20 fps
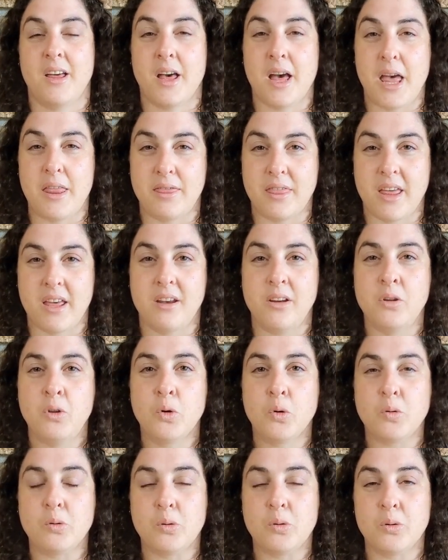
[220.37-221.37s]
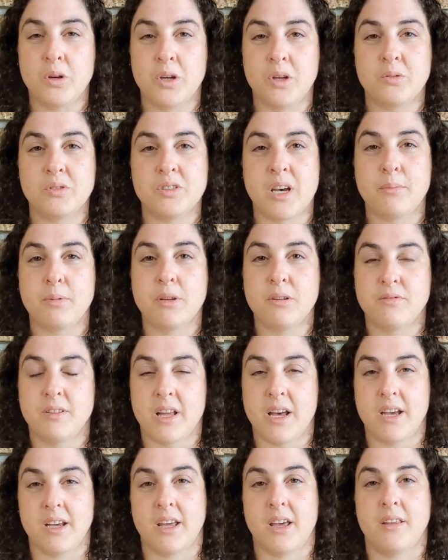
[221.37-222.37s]
And then your double
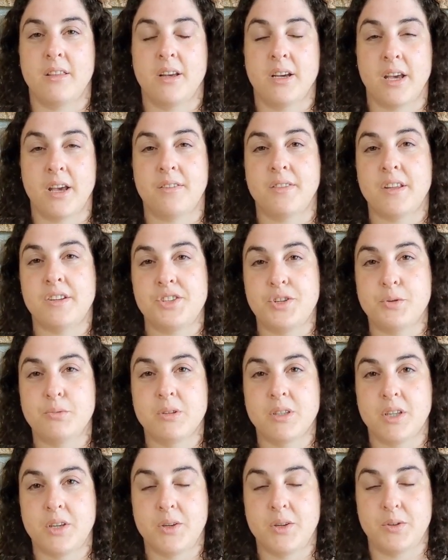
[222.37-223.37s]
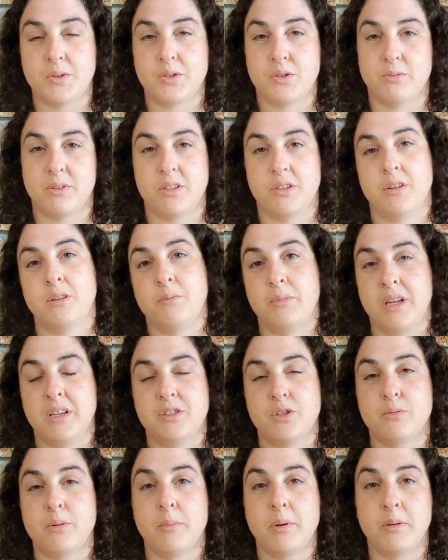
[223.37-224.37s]
fly kick, the kick that you will use when
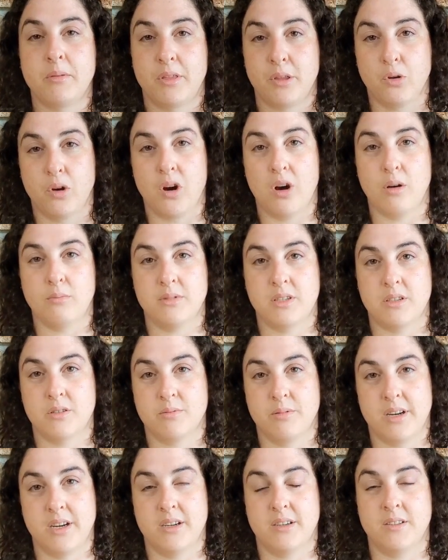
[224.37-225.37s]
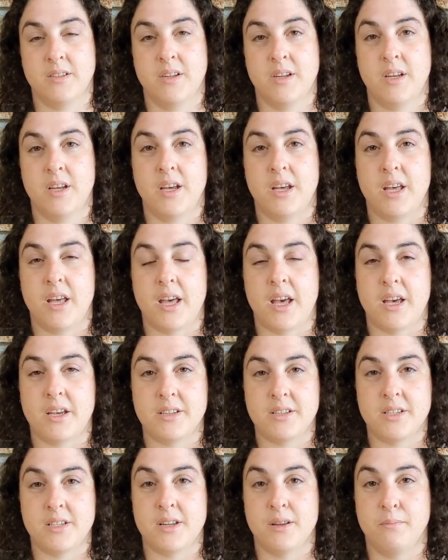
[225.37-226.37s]
swimming with your arms as well,
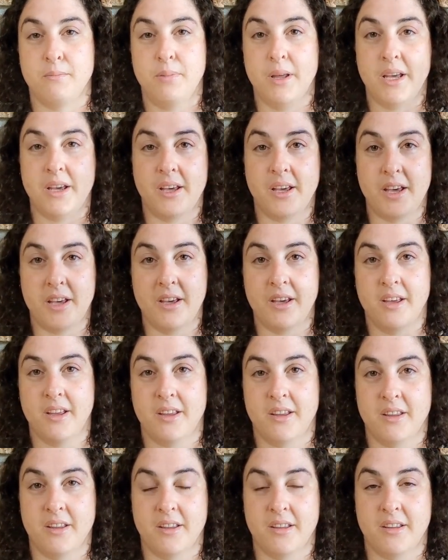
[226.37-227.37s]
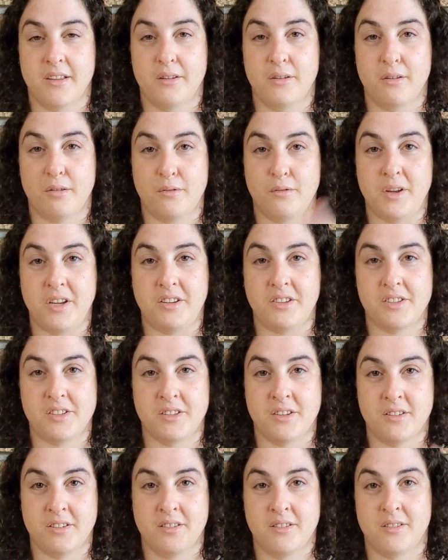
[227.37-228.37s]
is big kick, feet,
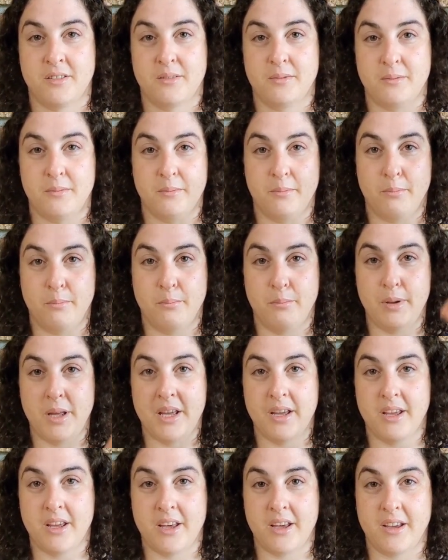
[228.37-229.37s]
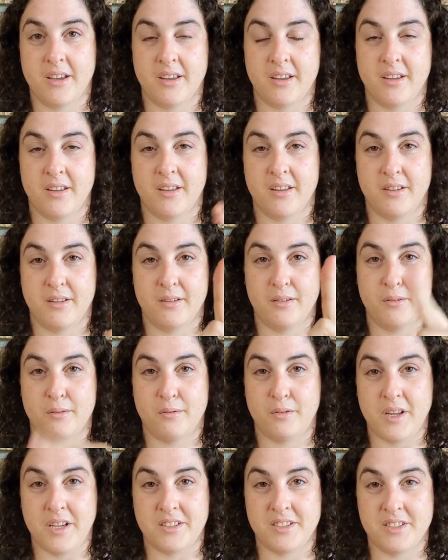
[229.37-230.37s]
big kick,
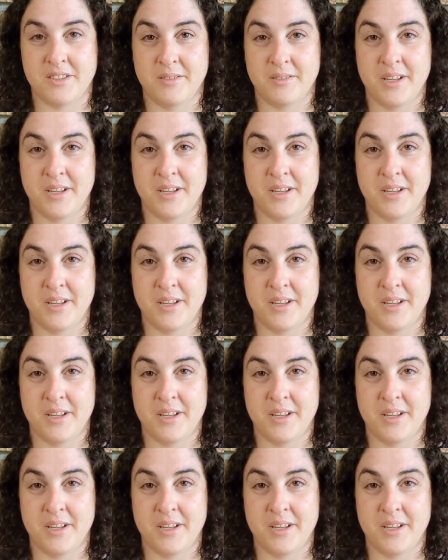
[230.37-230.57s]
feet.